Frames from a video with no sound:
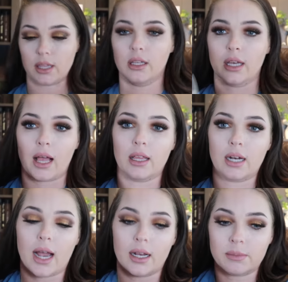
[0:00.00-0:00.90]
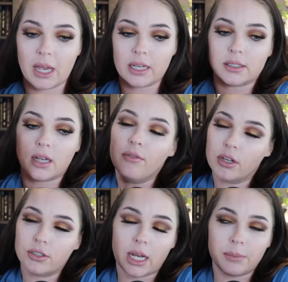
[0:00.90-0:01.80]
the legality aspects of
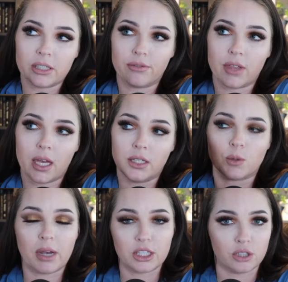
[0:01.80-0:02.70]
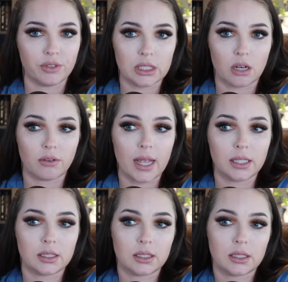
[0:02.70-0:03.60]
those types of things with master resale
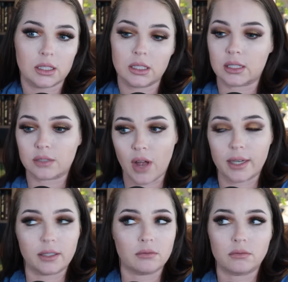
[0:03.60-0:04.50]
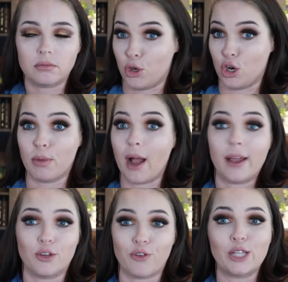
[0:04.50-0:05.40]
rights. It's fine, but you're
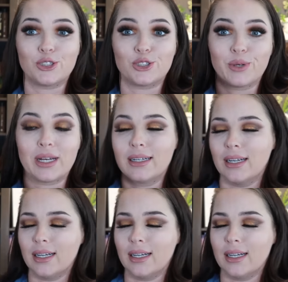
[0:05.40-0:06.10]
buying the rights to it.